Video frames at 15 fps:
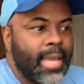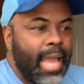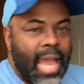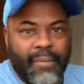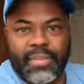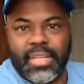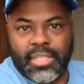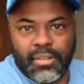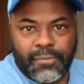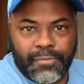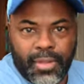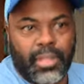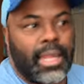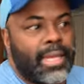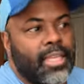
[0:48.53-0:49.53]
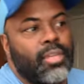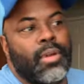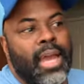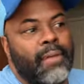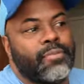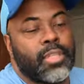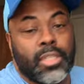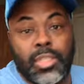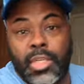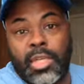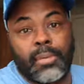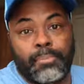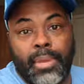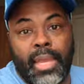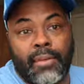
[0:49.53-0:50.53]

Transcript: Having to feel like you have to tip